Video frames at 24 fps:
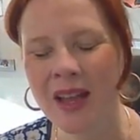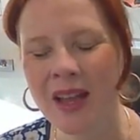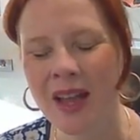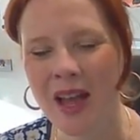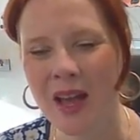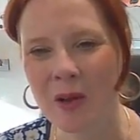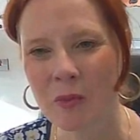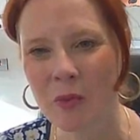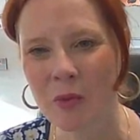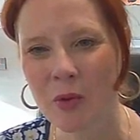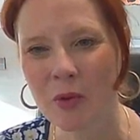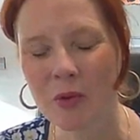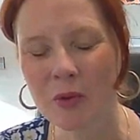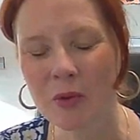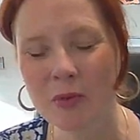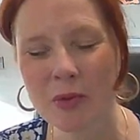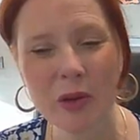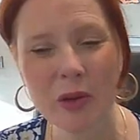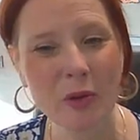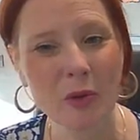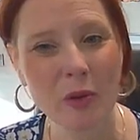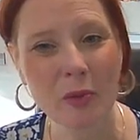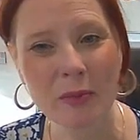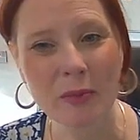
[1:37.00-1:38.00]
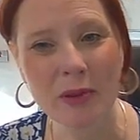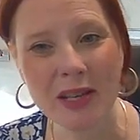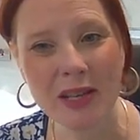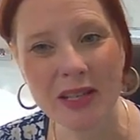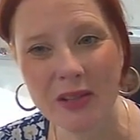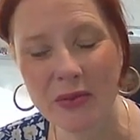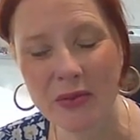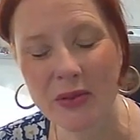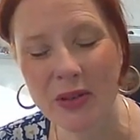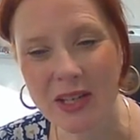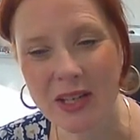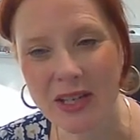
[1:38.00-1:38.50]
And we would be remiss
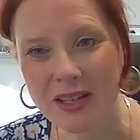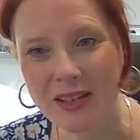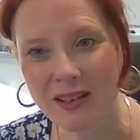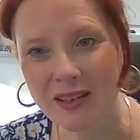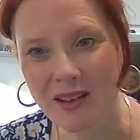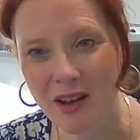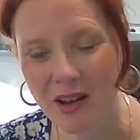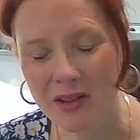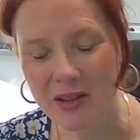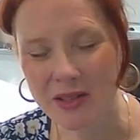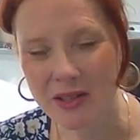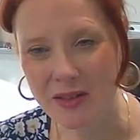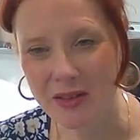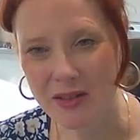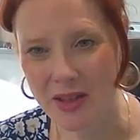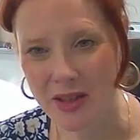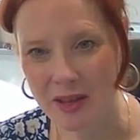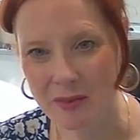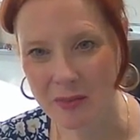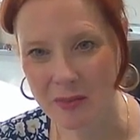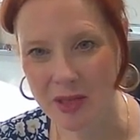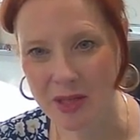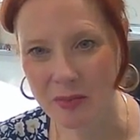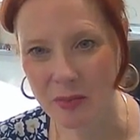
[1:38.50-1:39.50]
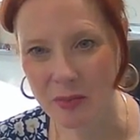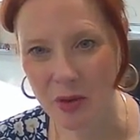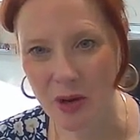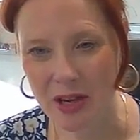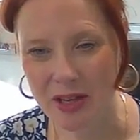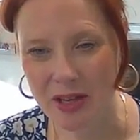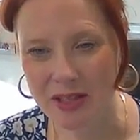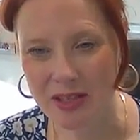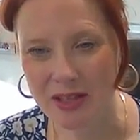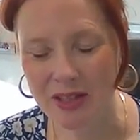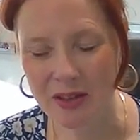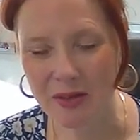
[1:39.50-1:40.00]
if we didn't also thank Ms.
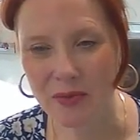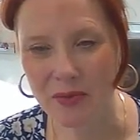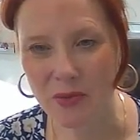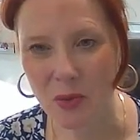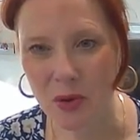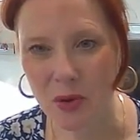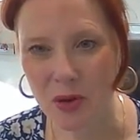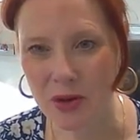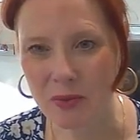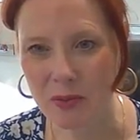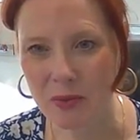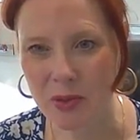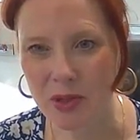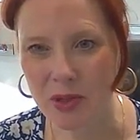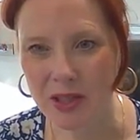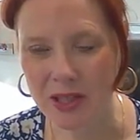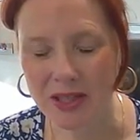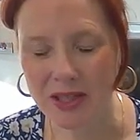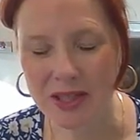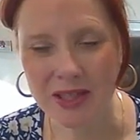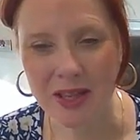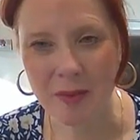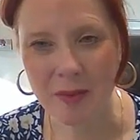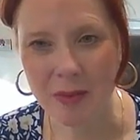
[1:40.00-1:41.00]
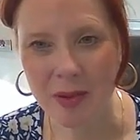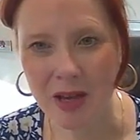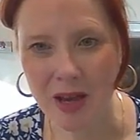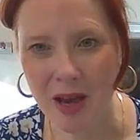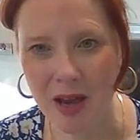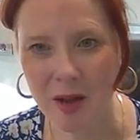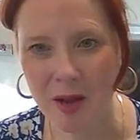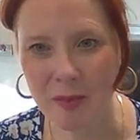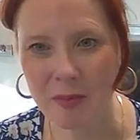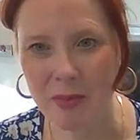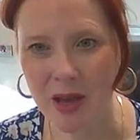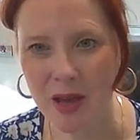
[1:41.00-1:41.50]
Bresick for really stepping
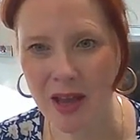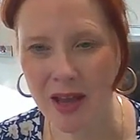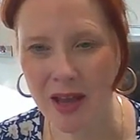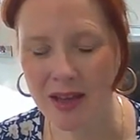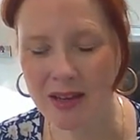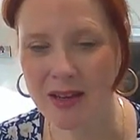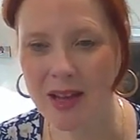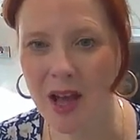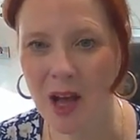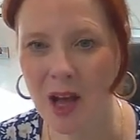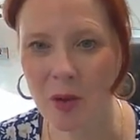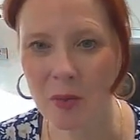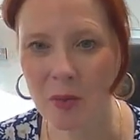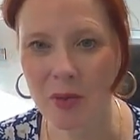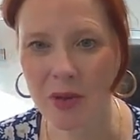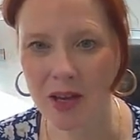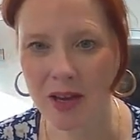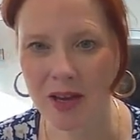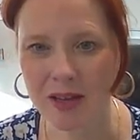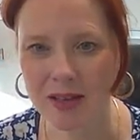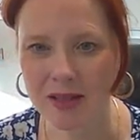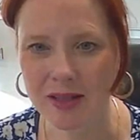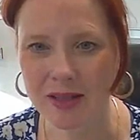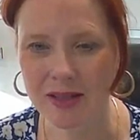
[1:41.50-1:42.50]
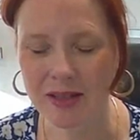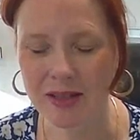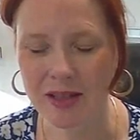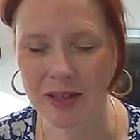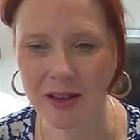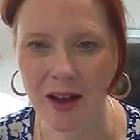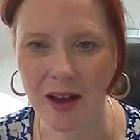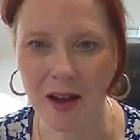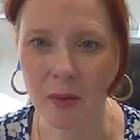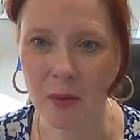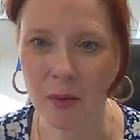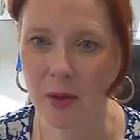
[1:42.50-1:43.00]
up and helping us in
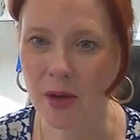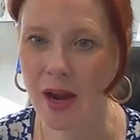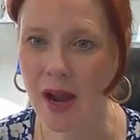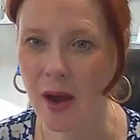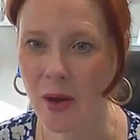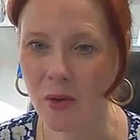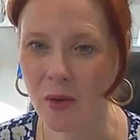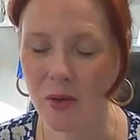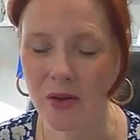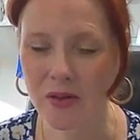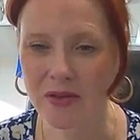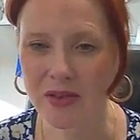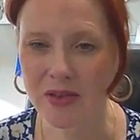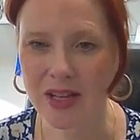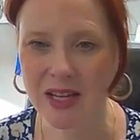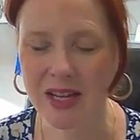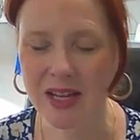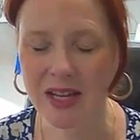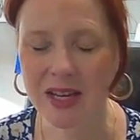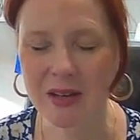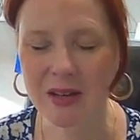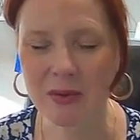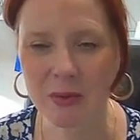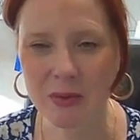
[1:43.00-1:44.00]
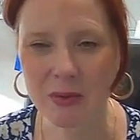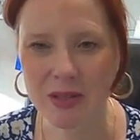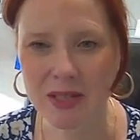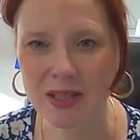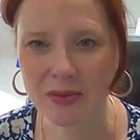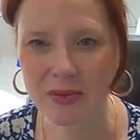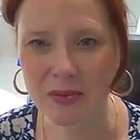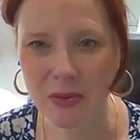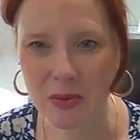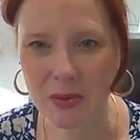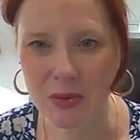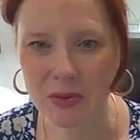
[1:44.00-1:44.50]
our hour of need. It was a
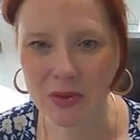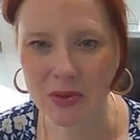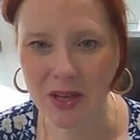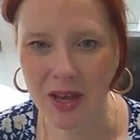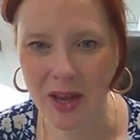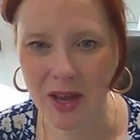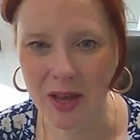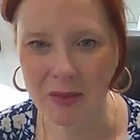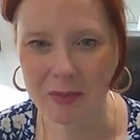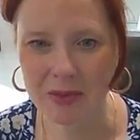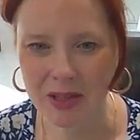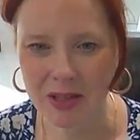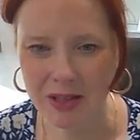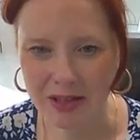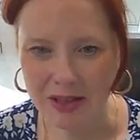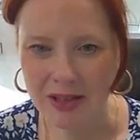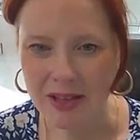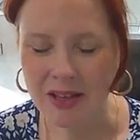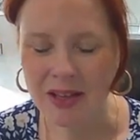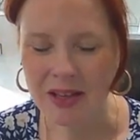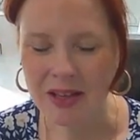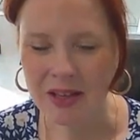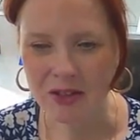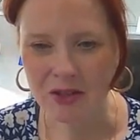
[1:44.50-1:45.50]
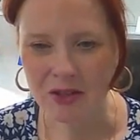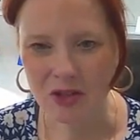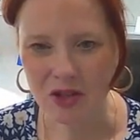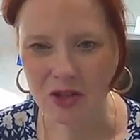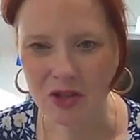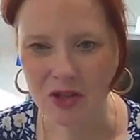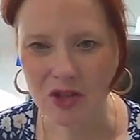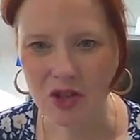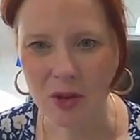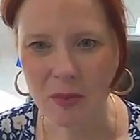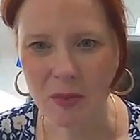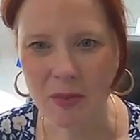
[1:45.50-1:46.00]
difficult time to
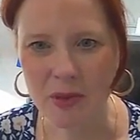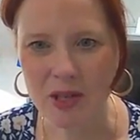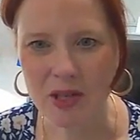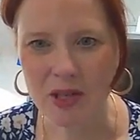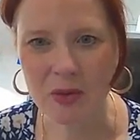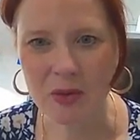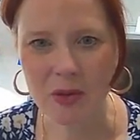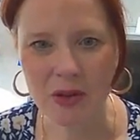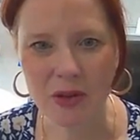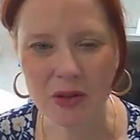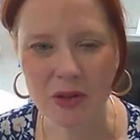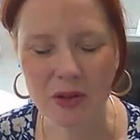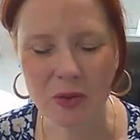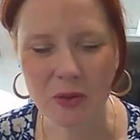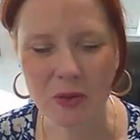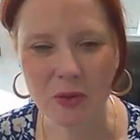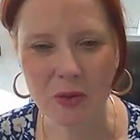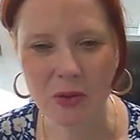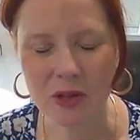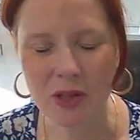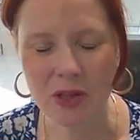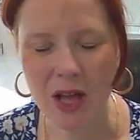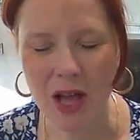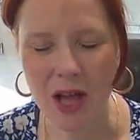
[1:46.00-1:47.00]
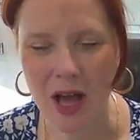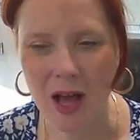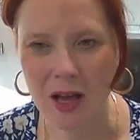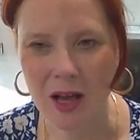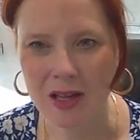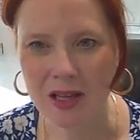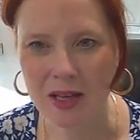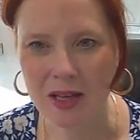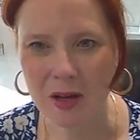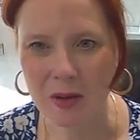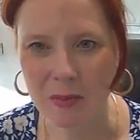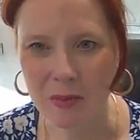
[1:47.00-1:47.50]
just jump into our school, uh,
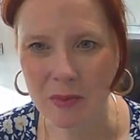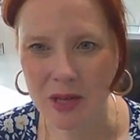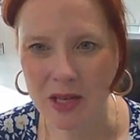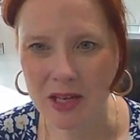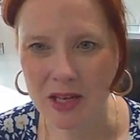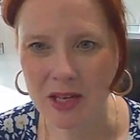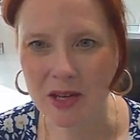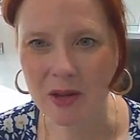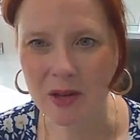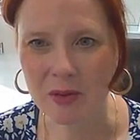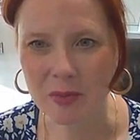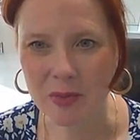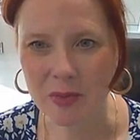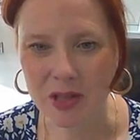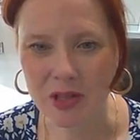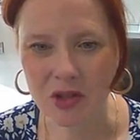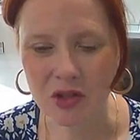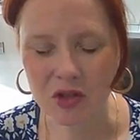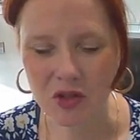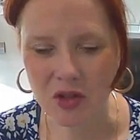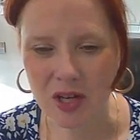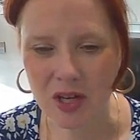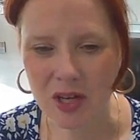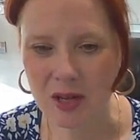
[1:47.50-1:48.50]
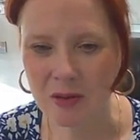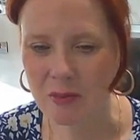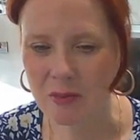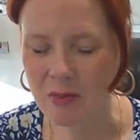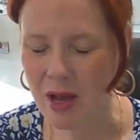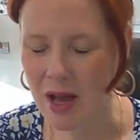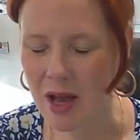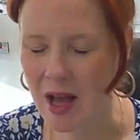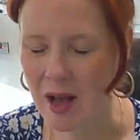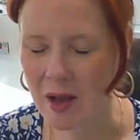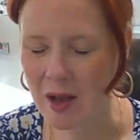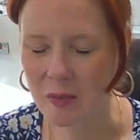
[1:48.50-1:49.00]
you know, mid-year, midstream,
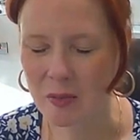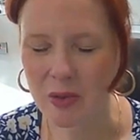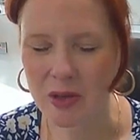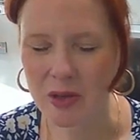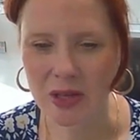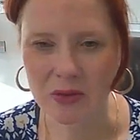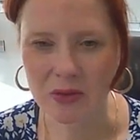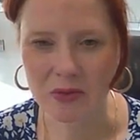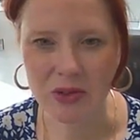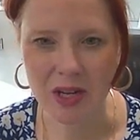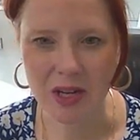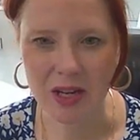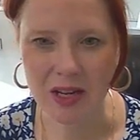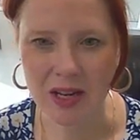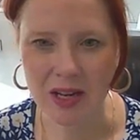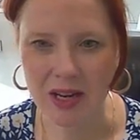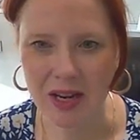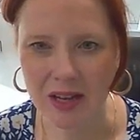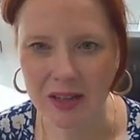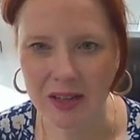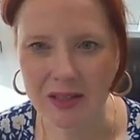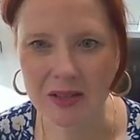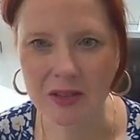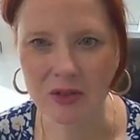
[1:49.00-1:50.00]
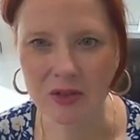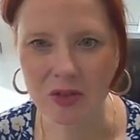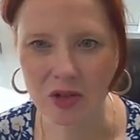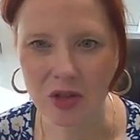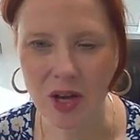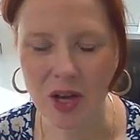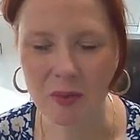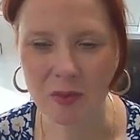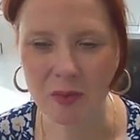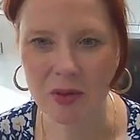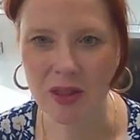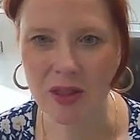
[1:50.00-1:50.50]
um, but you've done an excellent
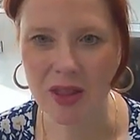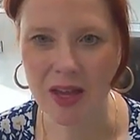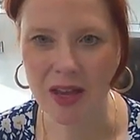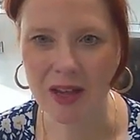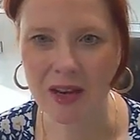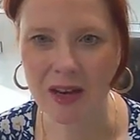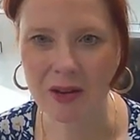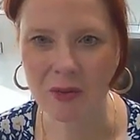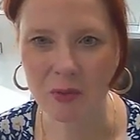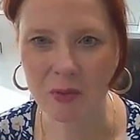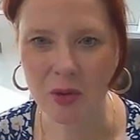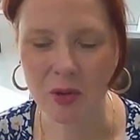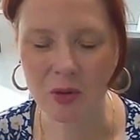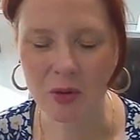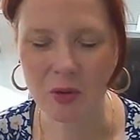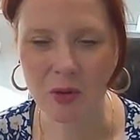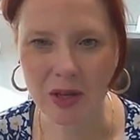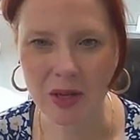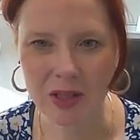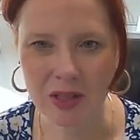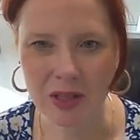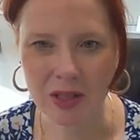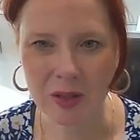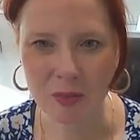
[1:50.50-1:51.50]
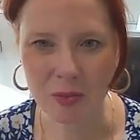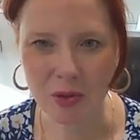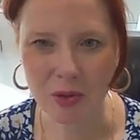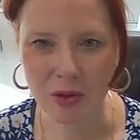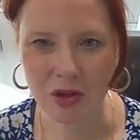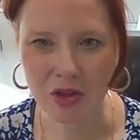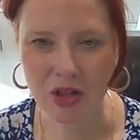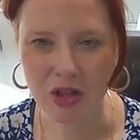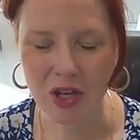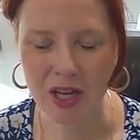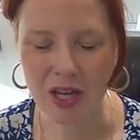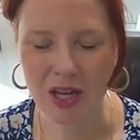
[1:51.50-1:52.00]
job with that, and we greatly
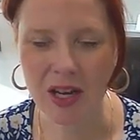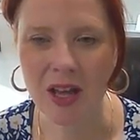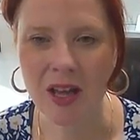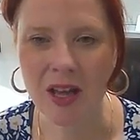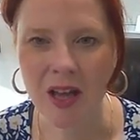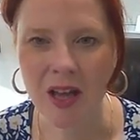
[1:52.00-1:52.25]
appreciate